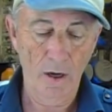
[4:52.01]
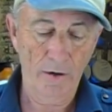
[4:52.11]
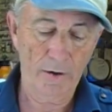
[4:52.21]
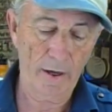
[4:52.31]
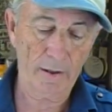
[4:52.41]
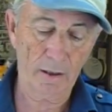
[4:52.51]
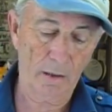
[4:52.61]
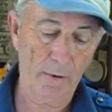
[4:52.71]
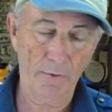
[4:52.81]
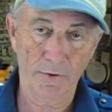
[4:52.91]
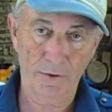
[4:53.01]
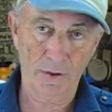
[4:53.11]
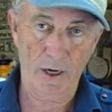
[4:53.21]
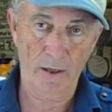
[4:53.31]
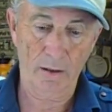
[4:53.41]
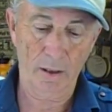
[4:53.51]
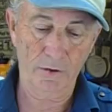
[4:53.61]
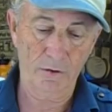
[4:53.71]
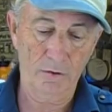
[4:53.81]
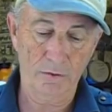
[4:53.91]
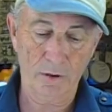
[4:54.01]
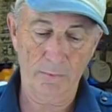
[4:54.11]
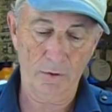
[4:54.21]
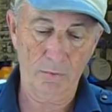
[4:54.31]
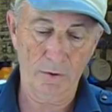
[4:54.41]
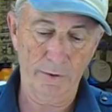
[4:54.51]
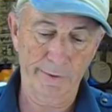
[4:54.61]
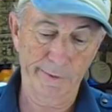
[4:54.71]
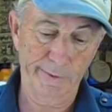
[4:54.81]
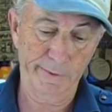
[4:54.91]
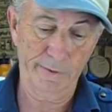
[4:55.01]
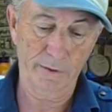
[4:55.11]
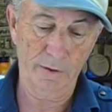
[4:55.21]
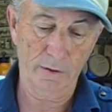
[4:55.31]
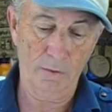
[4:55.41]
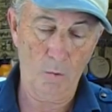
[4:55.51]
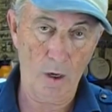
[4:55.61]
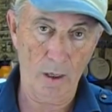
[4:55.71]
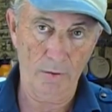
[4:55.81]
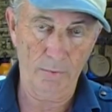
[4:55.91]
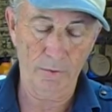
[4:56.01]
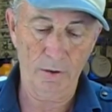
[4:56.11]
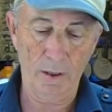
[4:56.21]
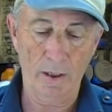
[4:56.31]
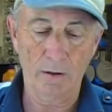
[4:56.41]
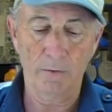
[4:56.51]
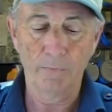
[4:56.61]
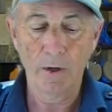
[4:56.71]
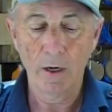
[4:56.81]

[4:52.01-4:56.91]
You're not going to come out this side unless you do something really uh, wild with the angle.